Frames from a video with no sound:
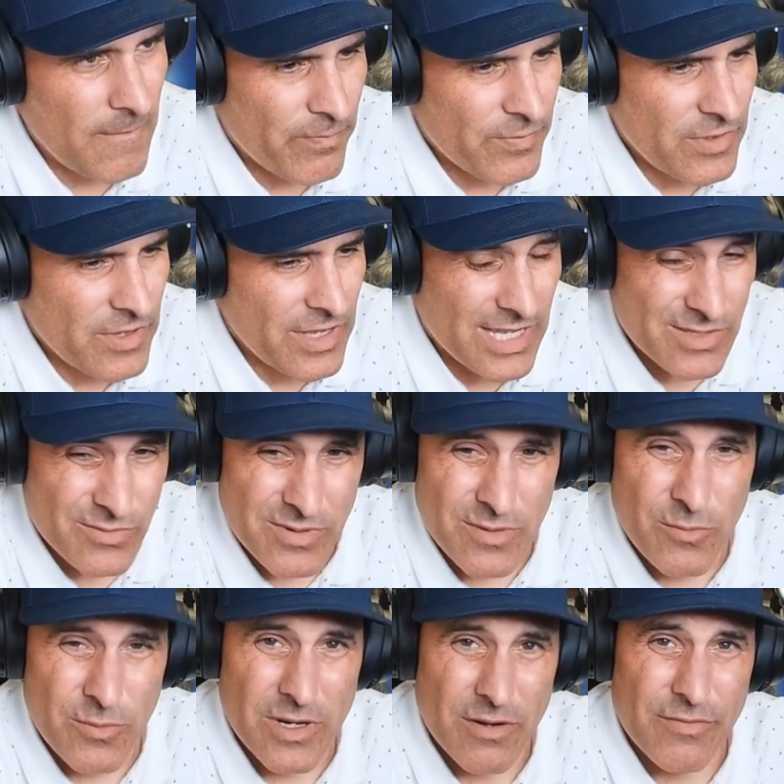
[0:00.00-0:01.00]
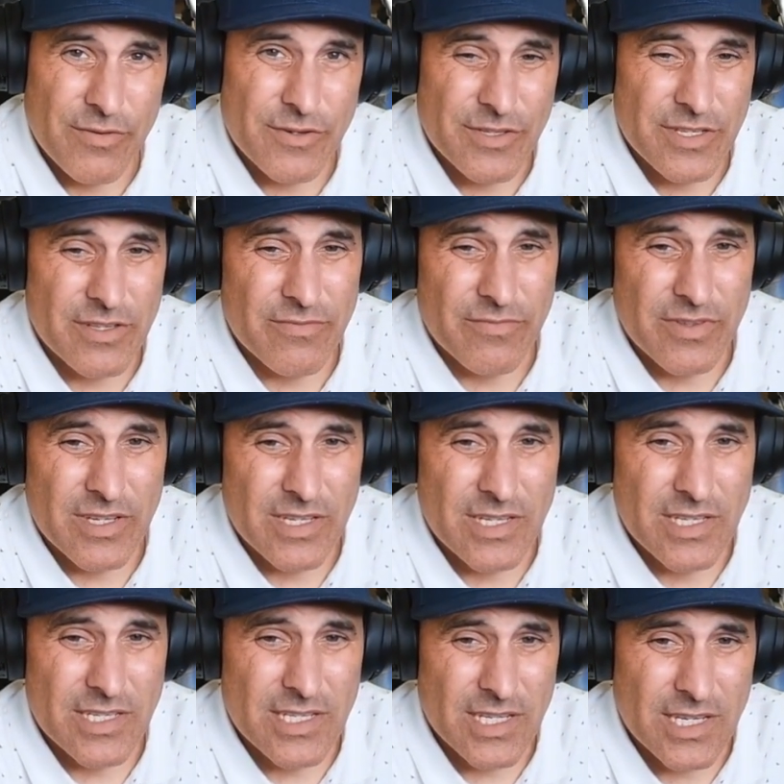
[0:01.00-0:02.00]
You guys, we're going to win our first
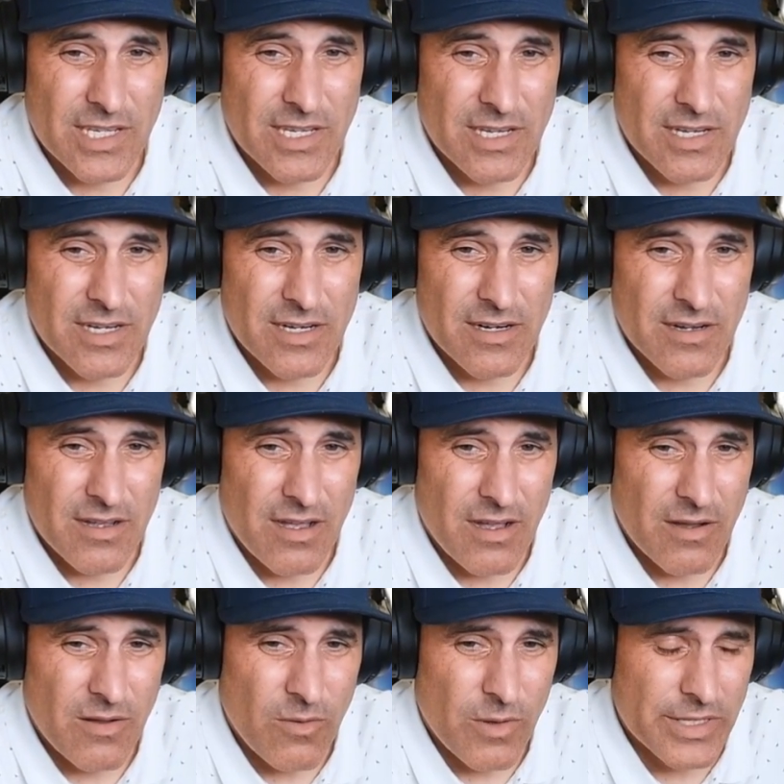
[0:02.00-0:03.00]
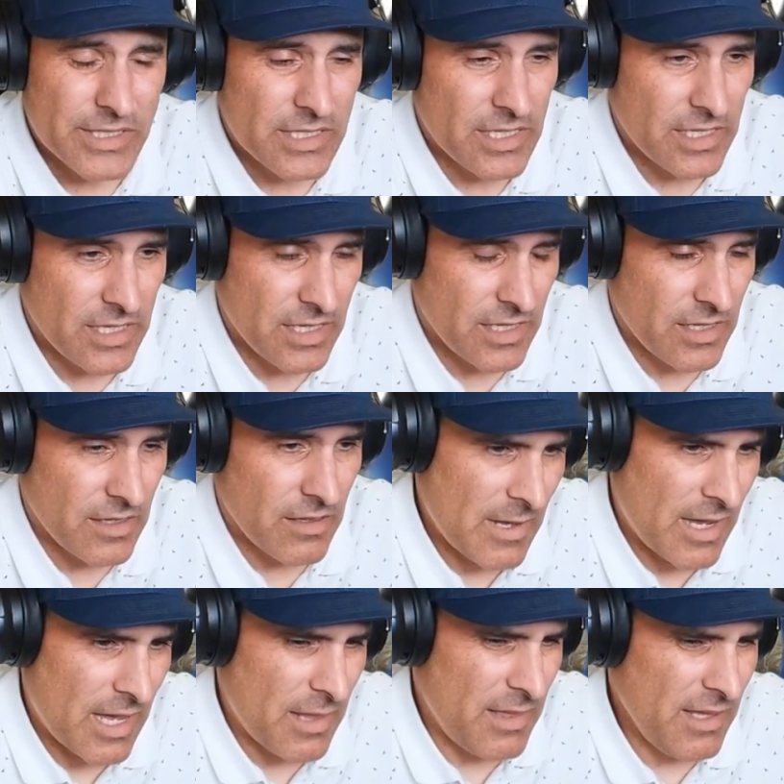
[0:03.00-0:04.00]
Infinity ticket here, Conquest ticket.
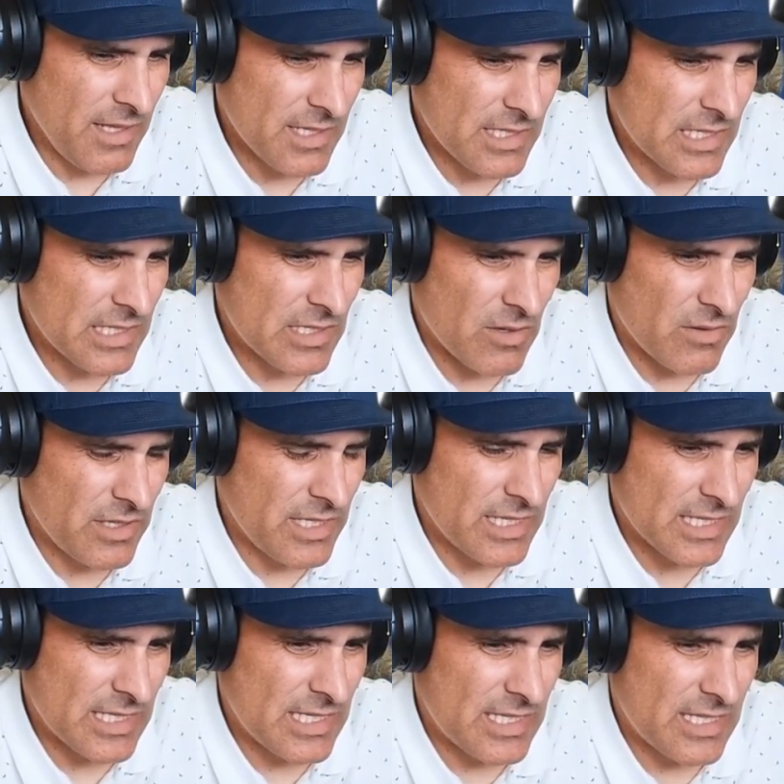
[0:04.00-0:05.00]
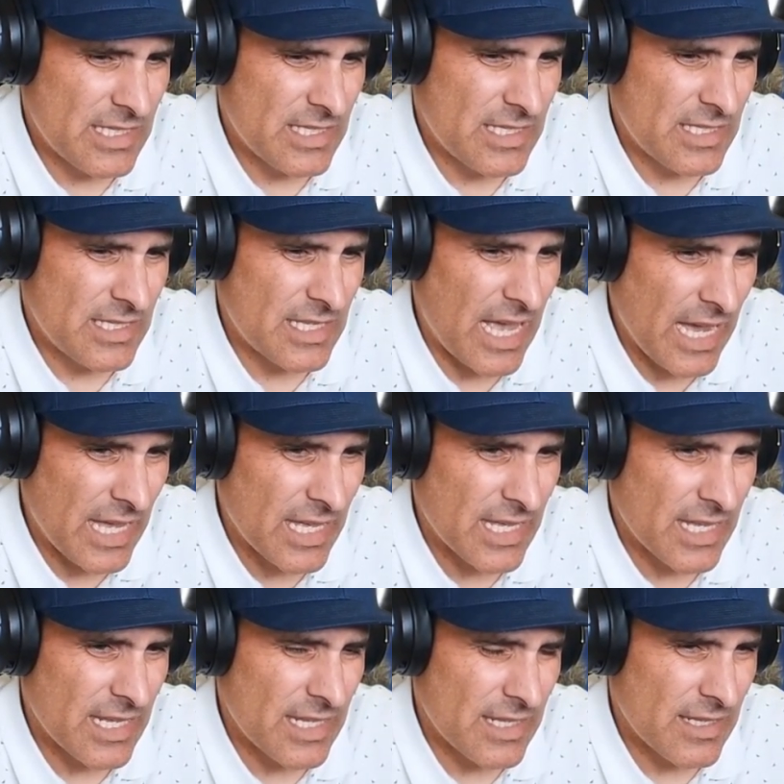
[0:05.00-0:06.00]
I think this is only the
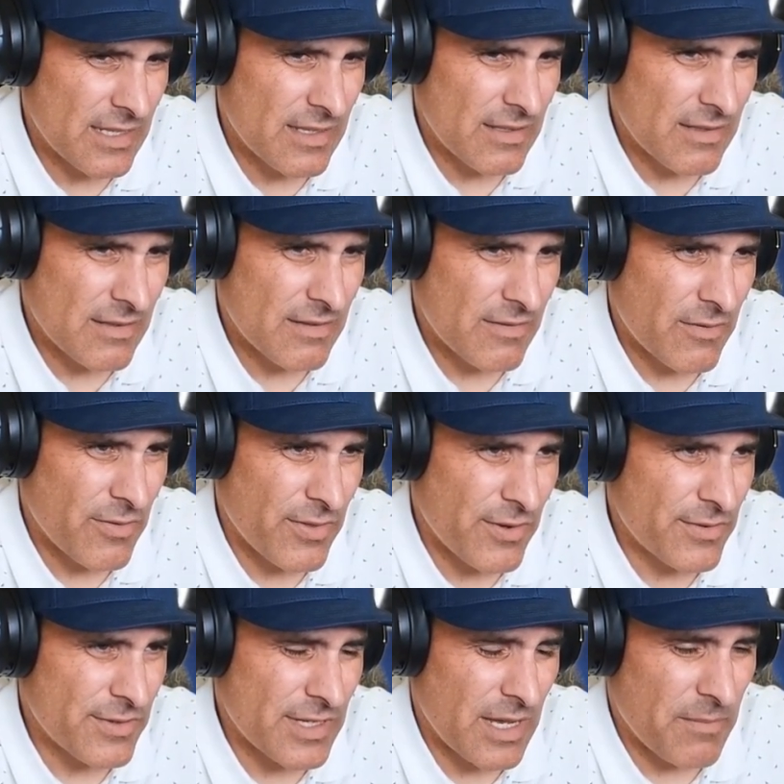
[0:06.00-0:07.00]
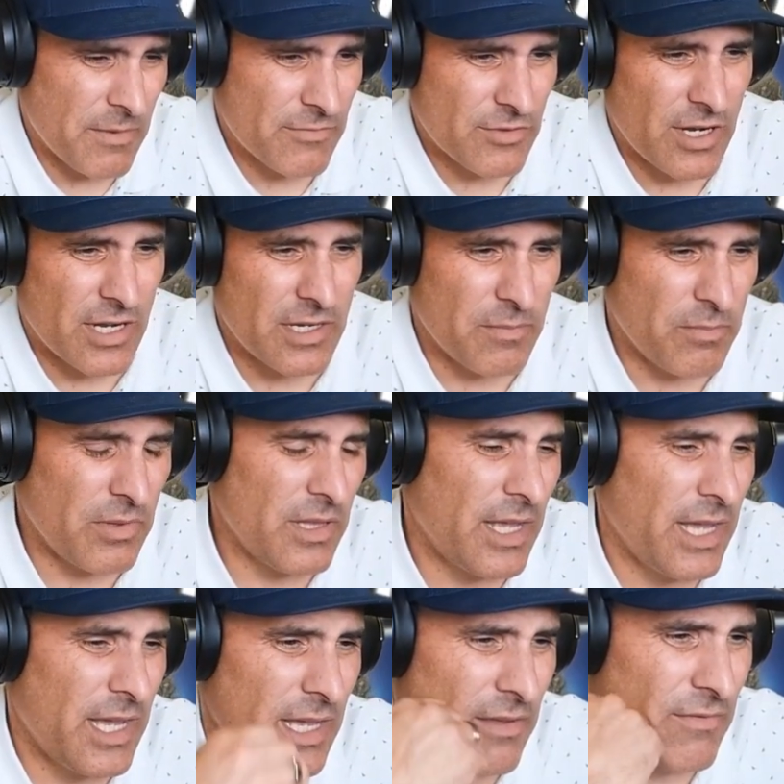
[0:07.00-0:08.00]
second or third time I've tried to
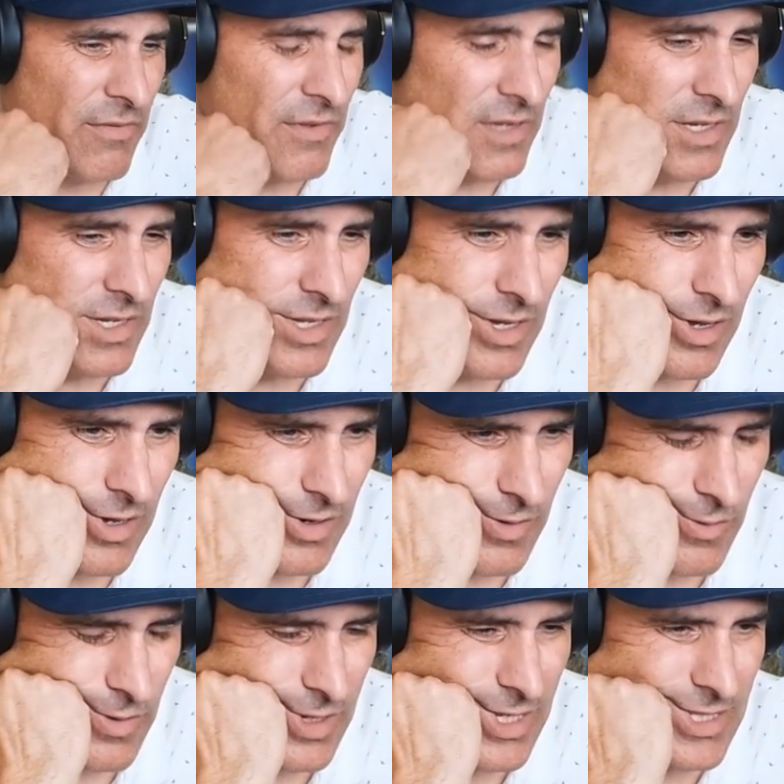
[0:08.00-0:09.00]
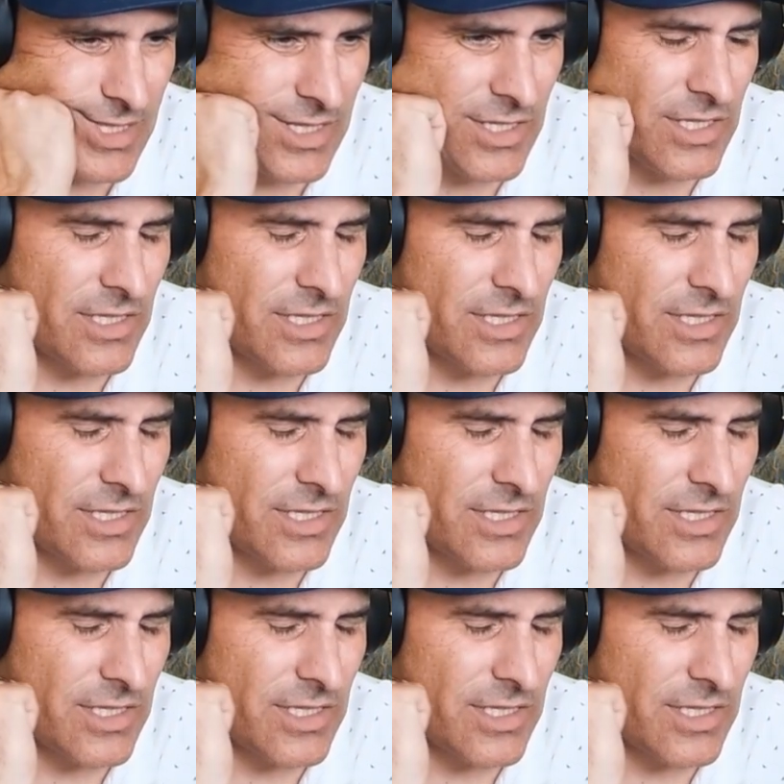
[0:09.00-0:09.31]
play Infinity Conquest.